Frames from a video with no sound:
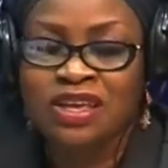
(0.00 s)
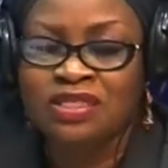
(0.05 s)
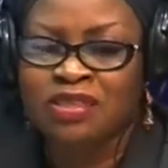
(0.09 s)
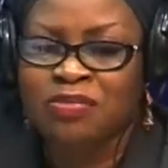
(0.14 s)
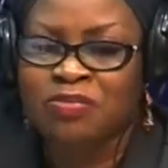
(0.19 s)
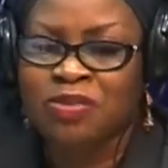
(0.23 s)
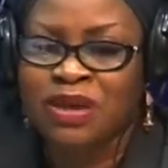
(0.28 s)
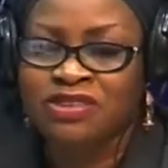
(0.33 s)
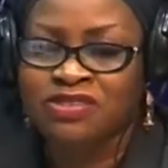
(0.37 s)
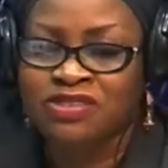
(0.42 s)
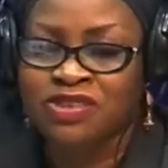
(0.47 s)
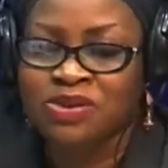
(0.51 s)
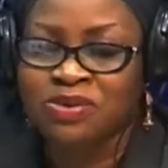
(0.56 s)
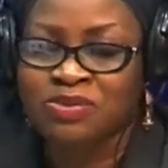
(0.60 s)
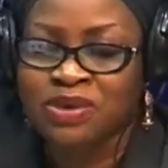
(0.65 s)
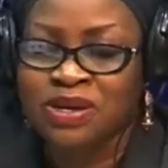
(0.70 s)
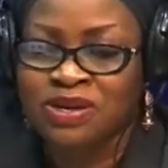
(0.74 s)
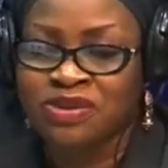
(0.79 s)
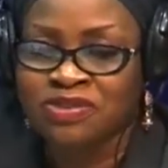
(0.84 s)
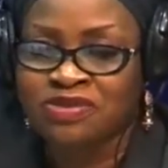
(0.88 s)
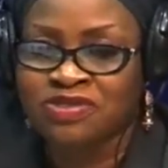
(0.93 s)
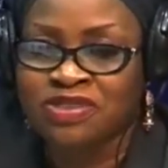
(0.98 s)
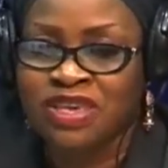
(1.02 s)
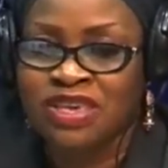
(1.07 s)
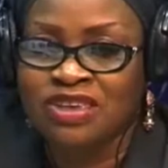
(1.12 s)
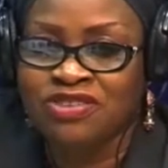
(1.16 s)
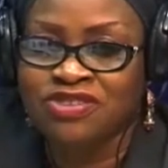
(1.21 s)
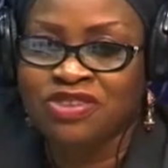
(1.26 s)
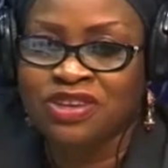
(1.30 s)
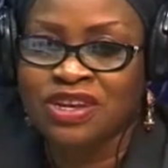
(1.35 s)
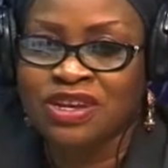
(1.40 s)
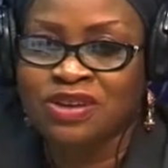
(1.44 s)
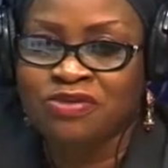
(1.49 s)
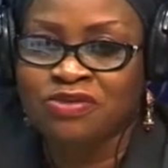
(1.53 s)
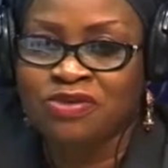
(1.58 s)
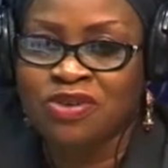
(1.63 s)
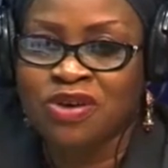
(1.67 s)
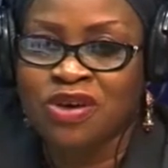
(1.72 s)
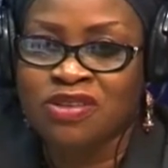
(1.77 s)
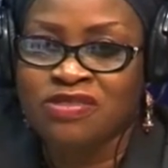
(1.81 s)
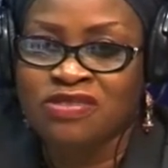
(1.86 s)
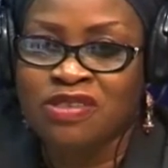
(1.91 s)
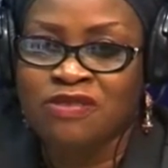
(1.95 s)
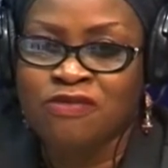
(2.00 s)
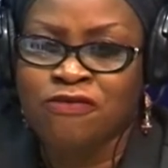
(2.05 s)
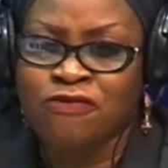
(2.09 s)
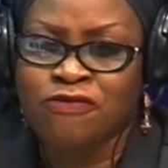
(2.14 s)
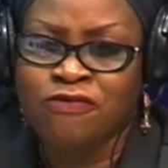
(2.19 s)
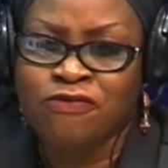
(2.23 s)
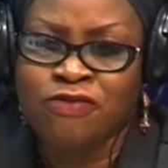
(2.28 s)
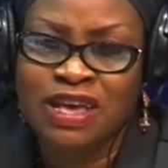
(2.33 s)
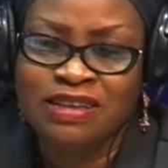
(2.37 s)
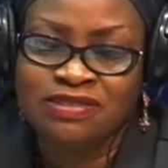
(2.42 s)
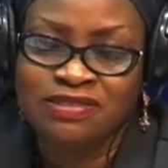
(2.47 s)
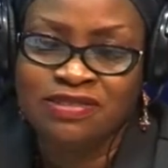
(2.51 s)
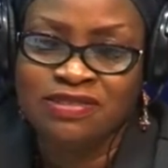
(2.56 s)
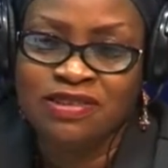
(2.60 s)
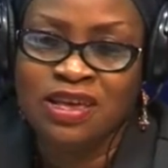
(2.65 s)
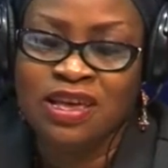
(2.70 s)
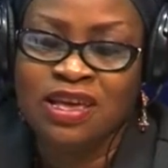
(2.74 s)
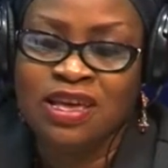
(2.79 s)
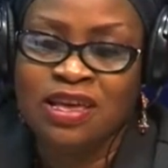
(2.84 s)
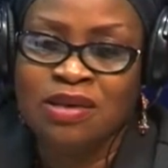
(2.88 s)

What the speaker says: the best new radio station, and of course the first